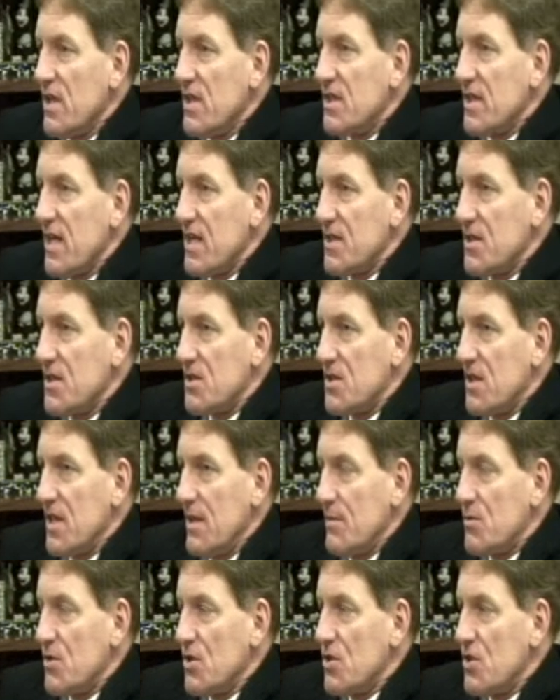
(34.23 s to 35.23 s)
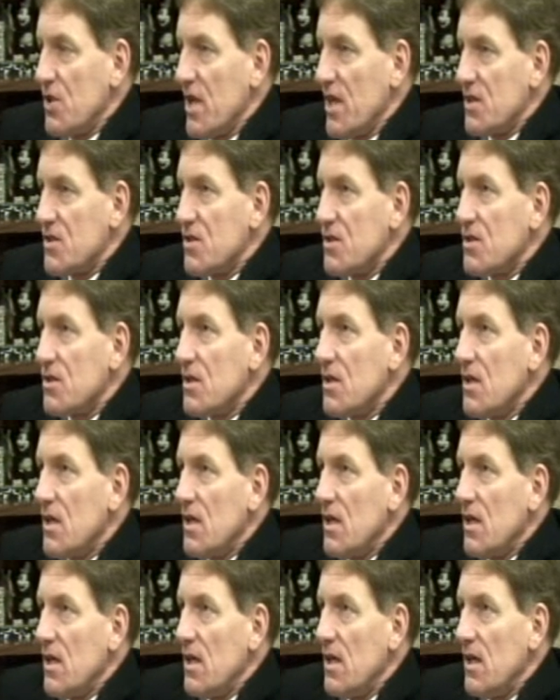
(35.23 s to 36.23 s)
as its name suggests,
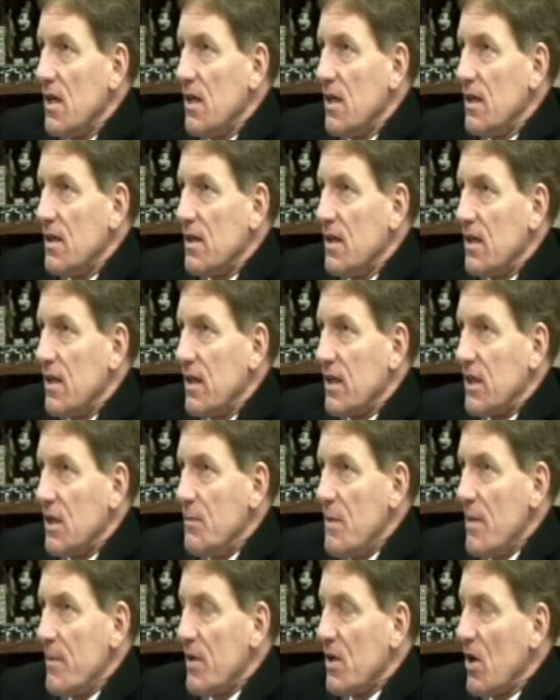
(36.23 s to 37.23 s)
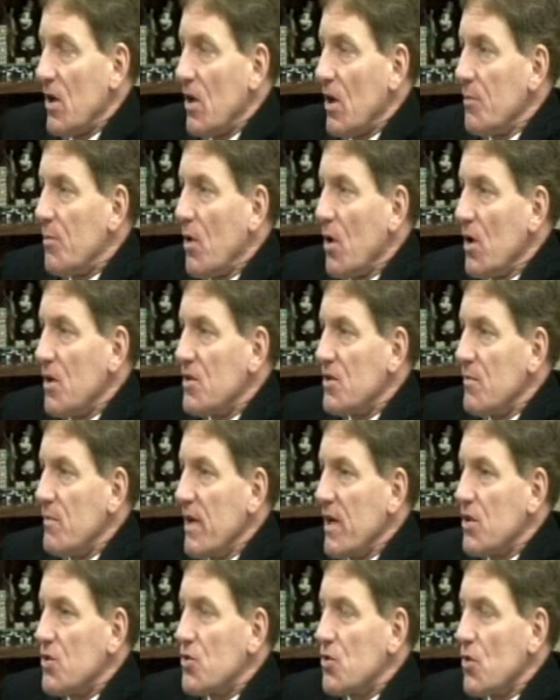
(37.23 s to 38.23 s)
a commitment on our part to
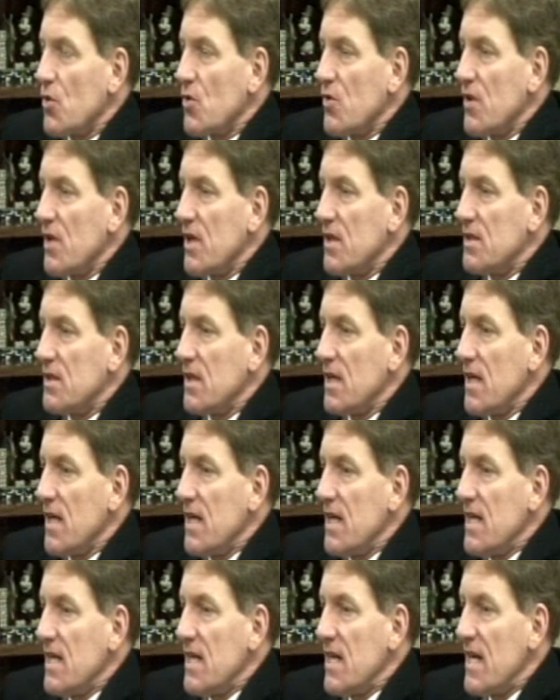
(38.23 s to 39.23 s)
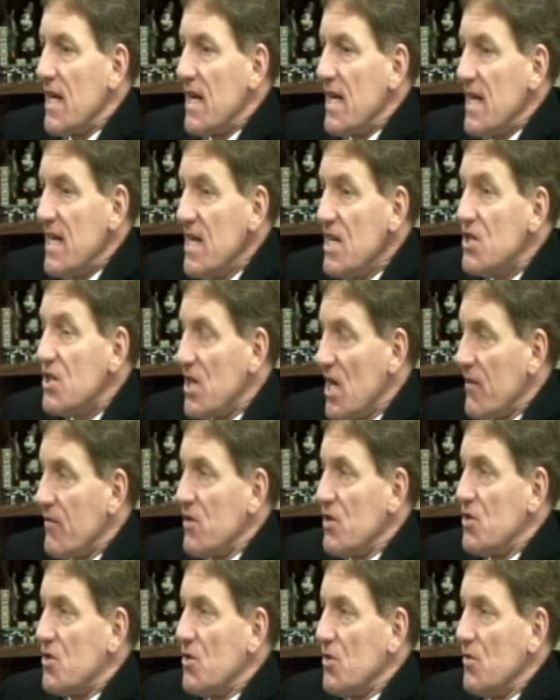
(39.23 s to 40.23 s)
make sure that each and
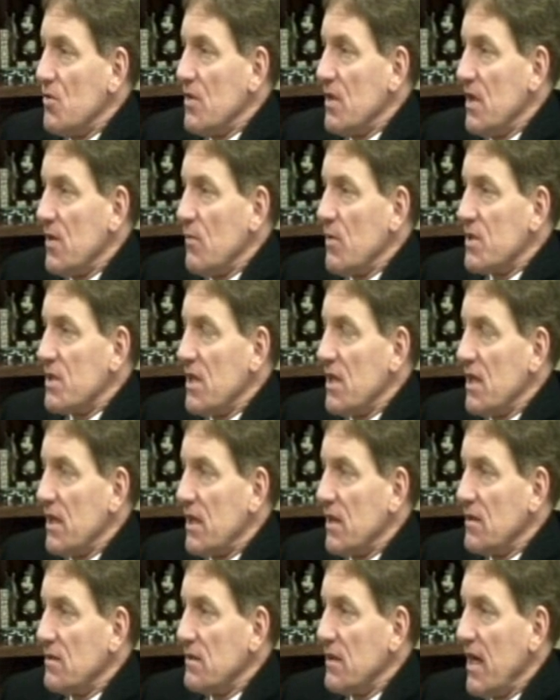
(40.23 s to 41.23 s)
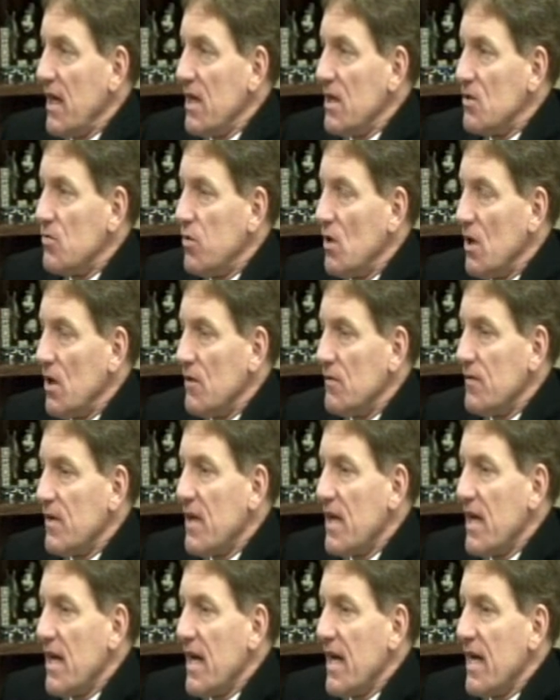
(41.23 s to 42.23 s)
every student in Wissahickon, K-12,
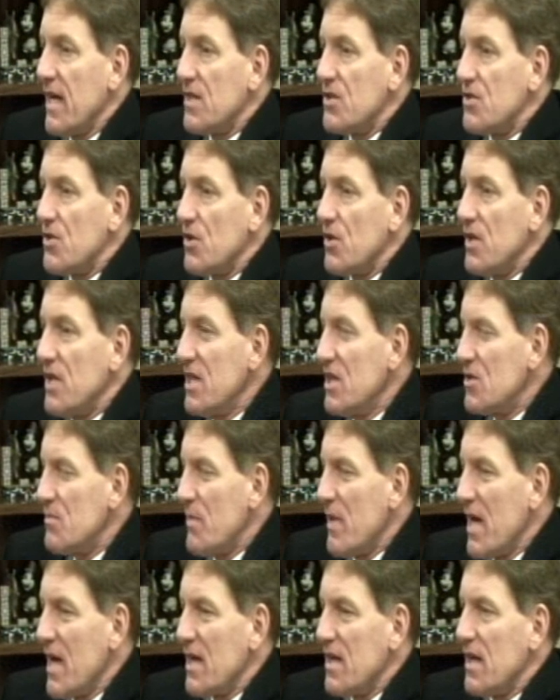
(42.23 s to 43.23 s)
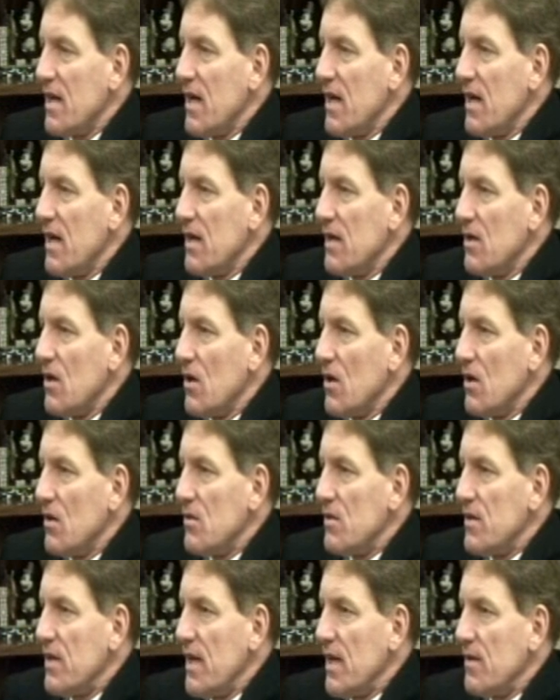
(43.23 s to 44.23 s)
has their needs met,
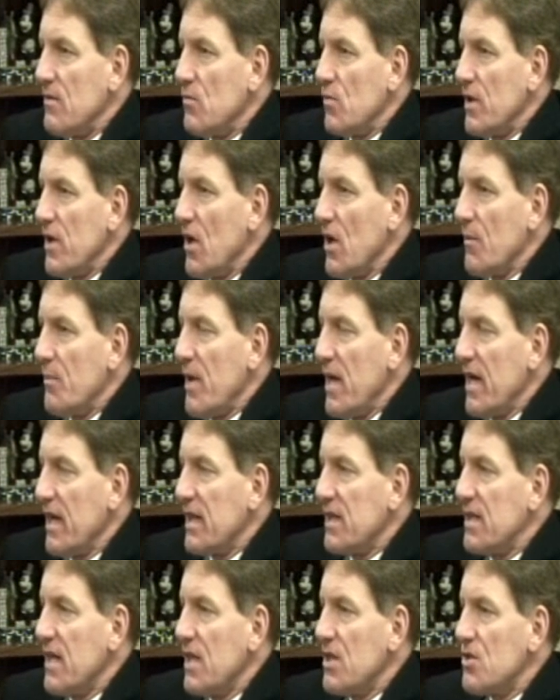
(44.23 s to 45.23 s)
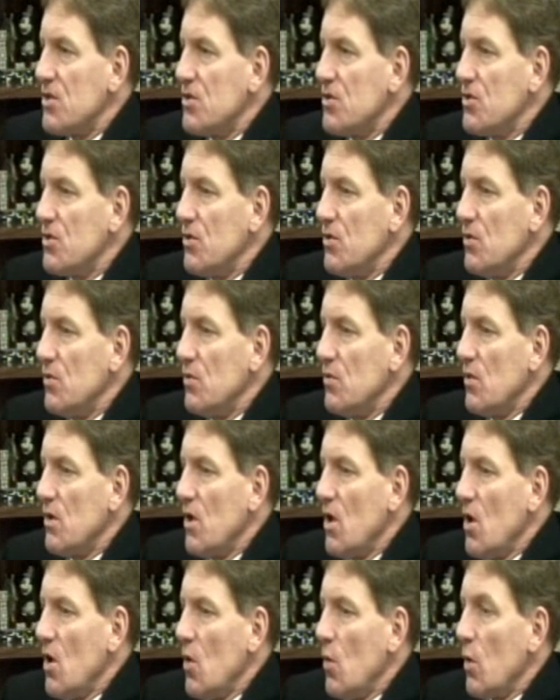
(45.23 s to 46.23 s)
that we are paying attention to
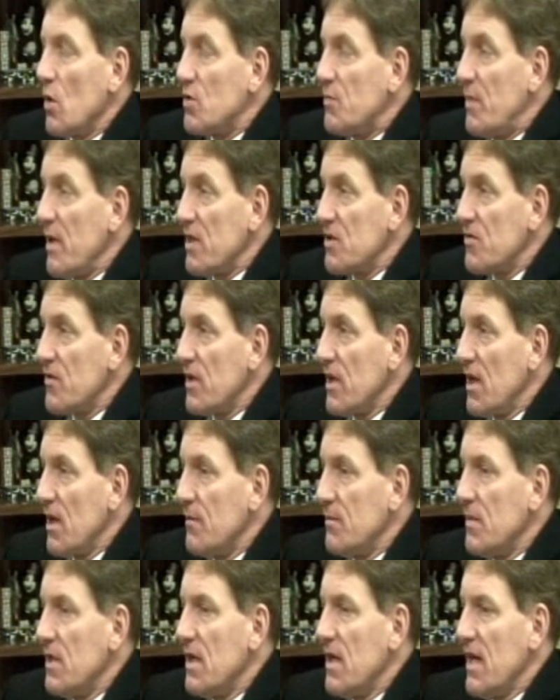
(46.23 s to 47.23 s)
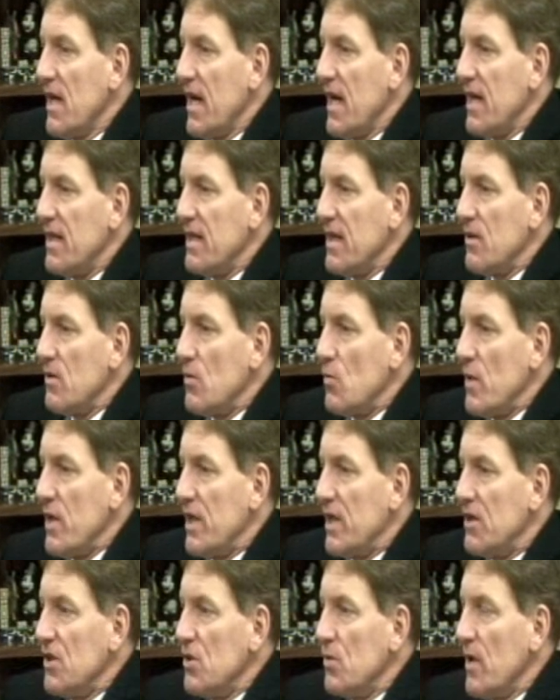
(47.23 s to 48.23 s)
what's best for them, and that we
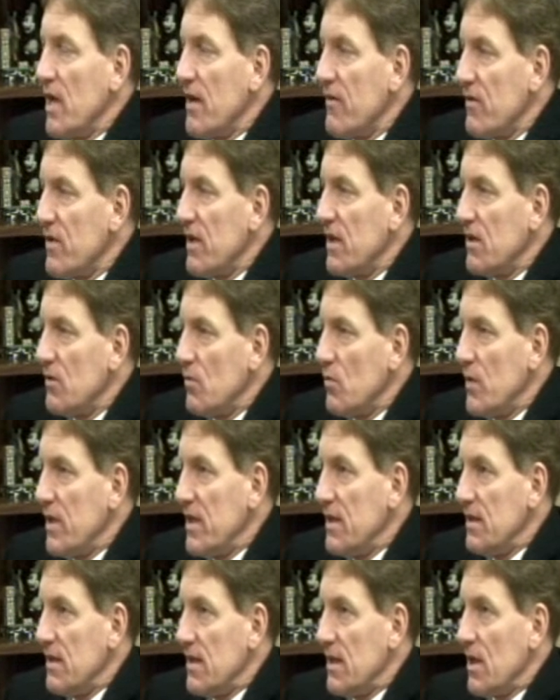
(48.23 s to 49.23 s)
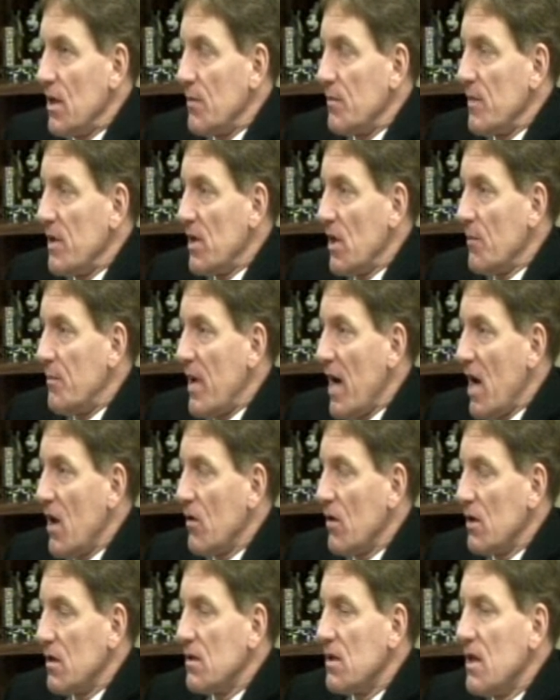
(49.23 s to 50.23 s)
can do everything in our
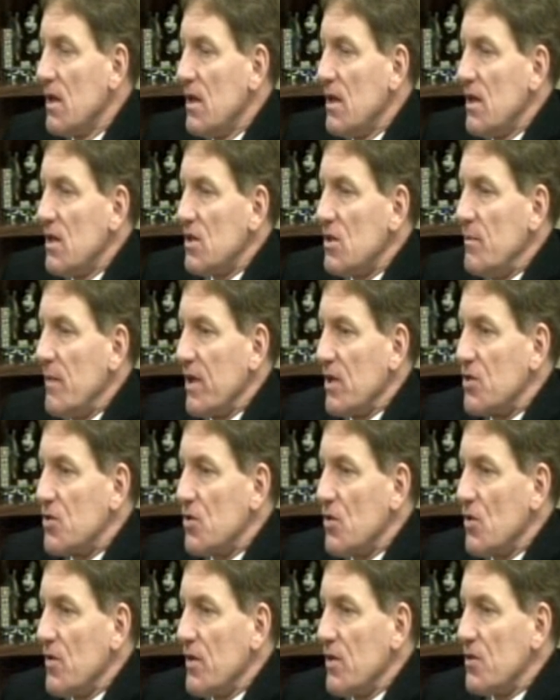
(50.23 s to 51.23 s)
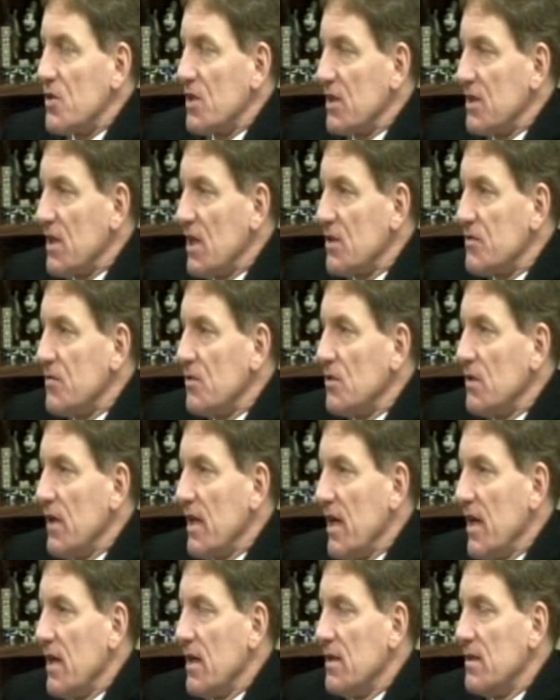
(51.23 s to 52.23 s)
power to make sure they're successful
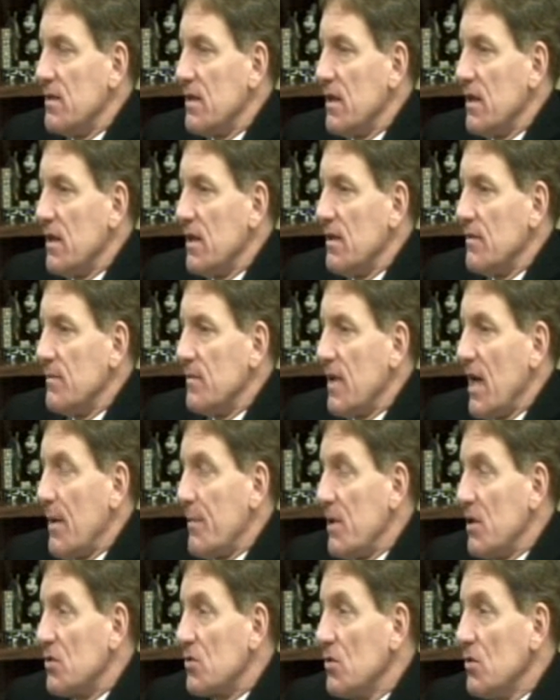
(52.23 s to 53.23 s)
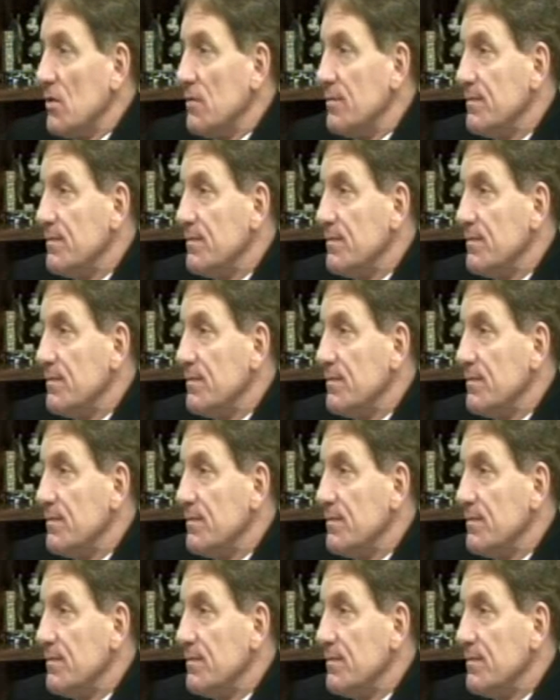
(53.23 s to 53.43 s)
and happy in school.